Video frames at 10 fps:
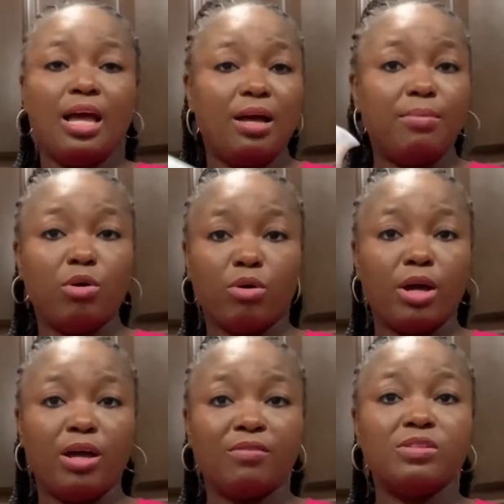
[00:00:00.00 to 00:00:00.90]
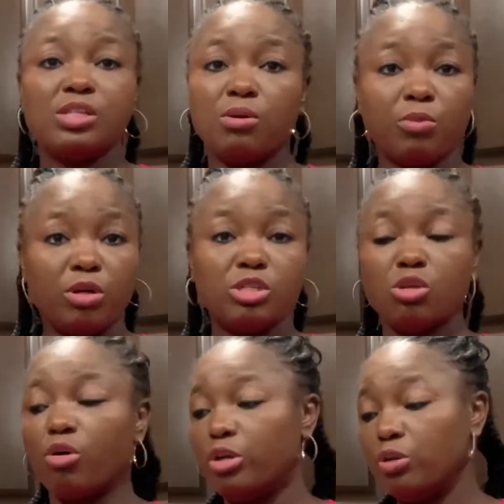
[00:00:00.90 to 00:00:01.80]
more of. So I'm going to
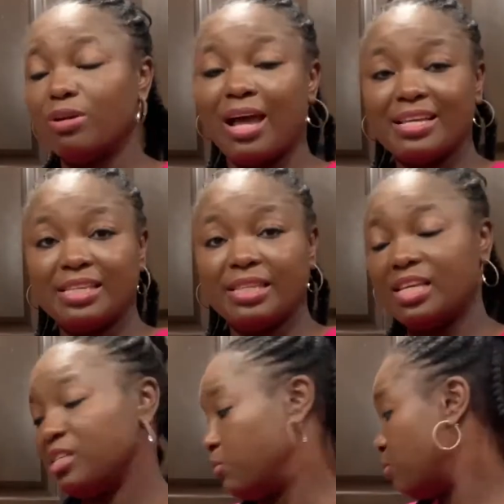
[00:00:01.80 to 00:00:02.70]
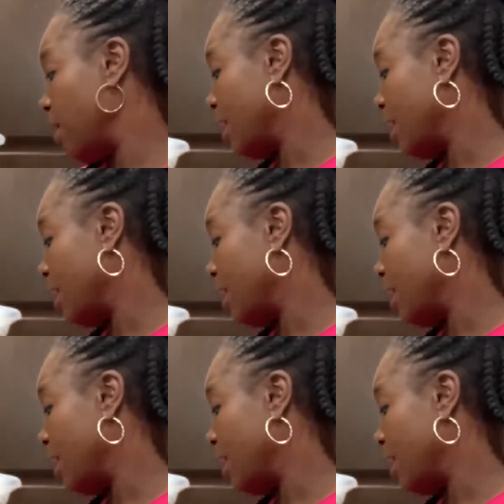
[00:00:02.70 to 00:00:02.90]
start utilizing this with my